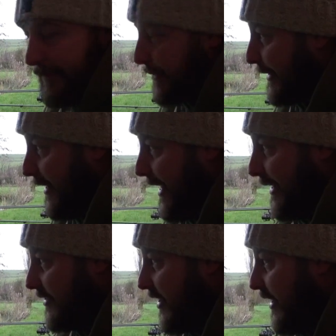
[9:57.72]
something
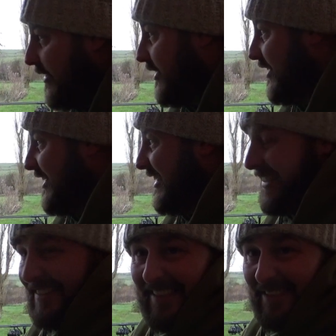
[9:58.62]
like that. So
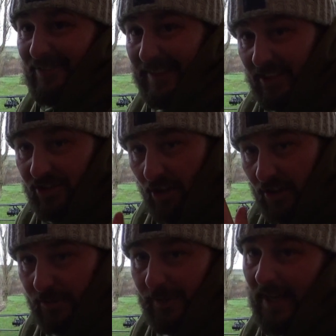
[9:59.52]
yeah, fingers
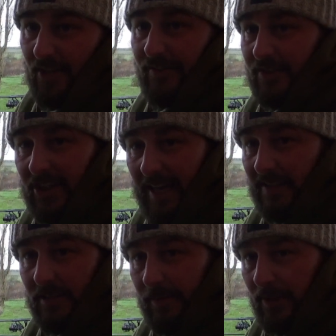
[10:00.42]
crossed we get another
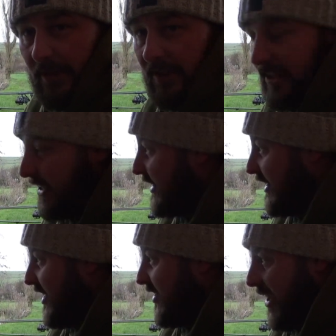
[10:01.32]
chance, but
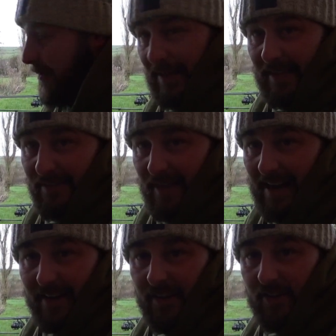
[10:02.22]
I can't believe
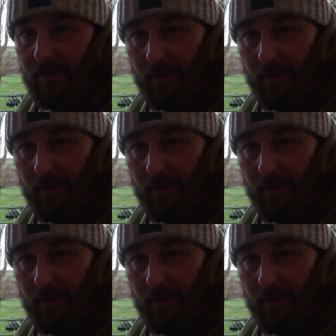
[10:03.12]
that the